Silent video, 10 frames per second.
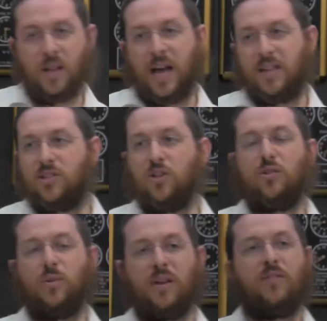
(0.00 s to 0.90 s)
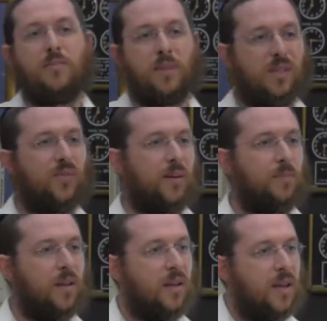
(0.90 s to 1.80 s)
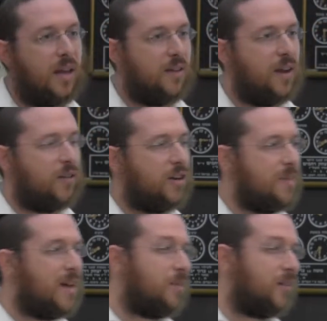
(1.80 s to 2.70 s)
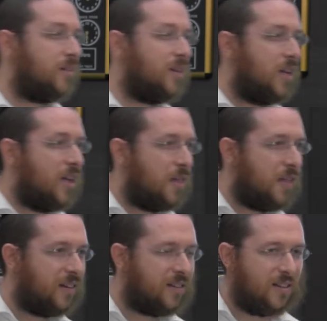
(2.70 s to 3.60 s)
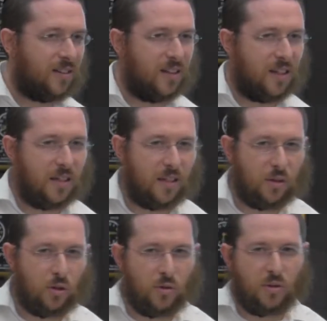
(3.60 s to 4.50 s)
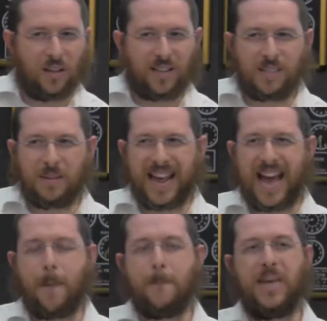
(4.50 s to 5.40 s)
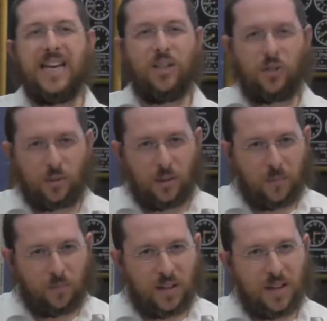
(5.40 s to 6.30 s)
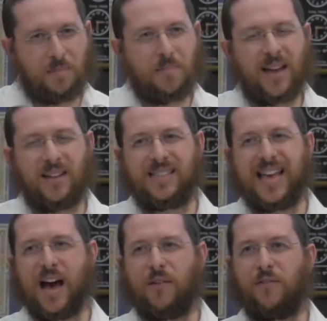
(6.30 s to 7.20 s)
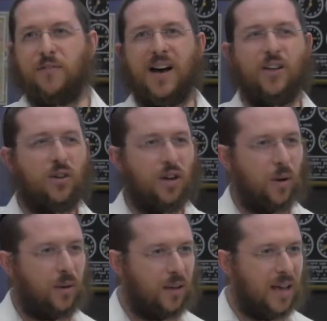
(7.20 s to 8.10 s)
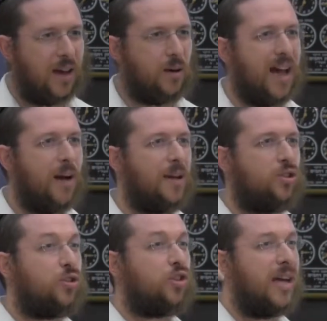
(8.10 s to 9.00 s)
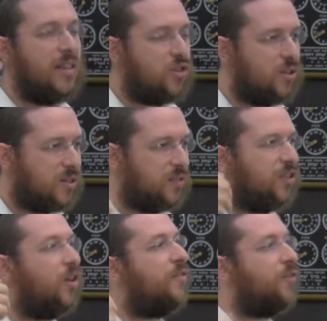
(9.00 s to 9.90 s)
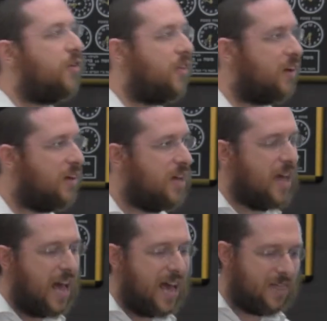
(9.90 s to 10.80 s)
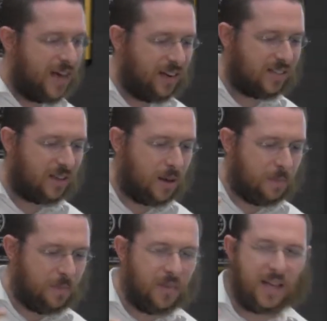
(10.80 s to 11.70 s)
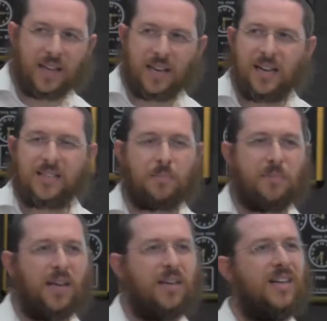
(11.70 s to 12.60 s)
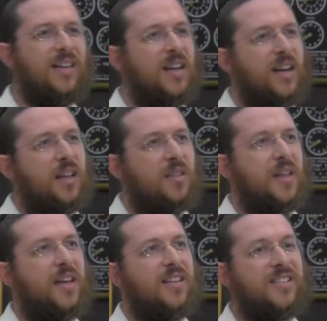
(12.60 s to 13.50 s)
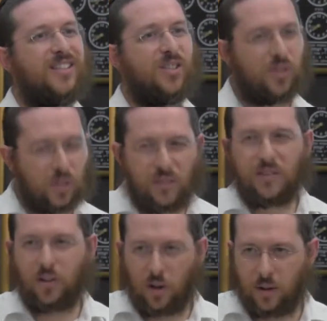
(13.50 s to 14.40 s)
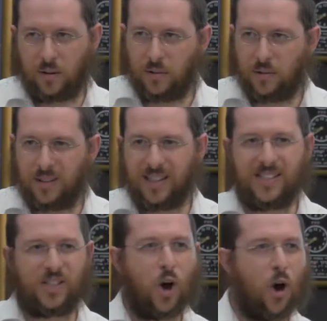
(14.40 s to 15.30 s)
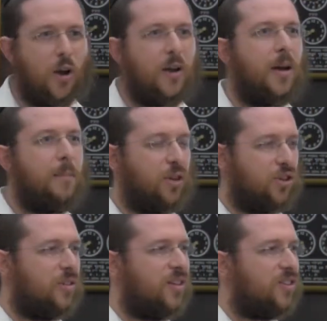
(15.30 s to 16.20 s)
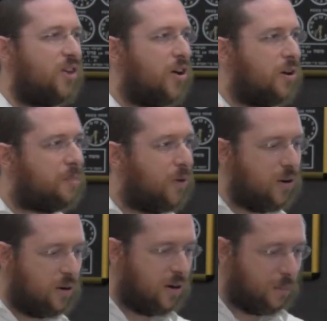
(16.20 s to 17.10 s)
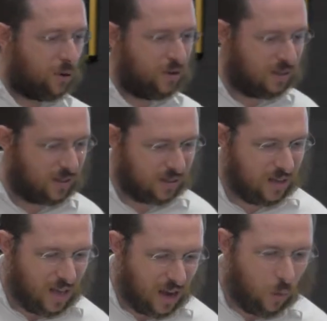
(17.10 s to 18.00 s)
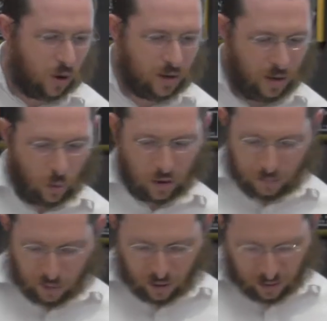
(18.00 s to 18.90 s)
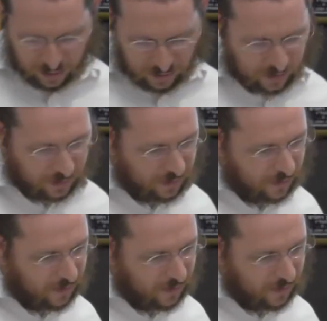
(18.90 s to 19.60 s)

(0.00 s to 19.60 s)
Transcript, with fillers: And so too with every mitzvah and every commandment, that you, it doesn't matter how many you're doing, it matters how far you're going, how, how much you're challenging yourself to go further. And that is, a, a that, that is the Benoni that is serving God that is on a mission, that is on a, on a, on a process, a work, a work in progress.